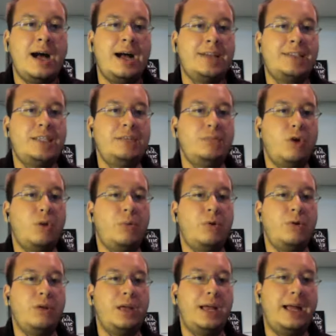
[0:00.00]
Uh,
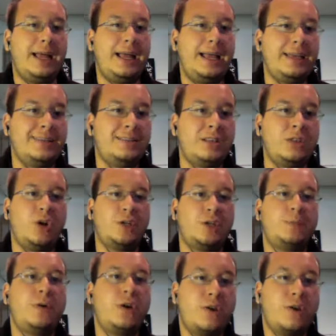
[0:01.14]
T-Mobile uh, is the
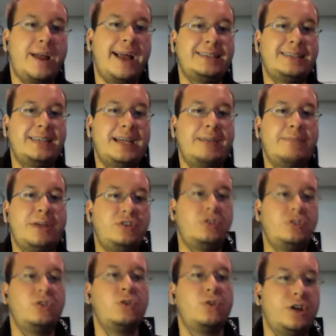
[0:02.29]
launch partner, as I
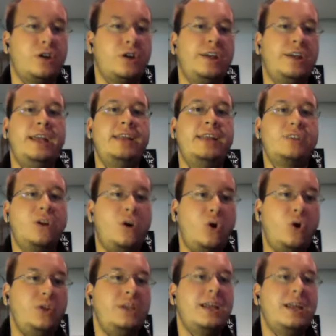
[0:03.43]
mentioned earlier. It is
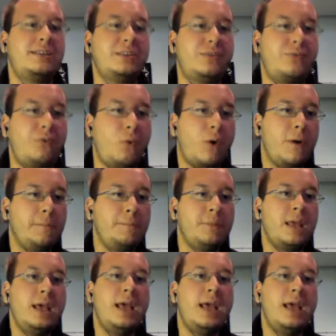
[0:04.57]
called the Nexus 4.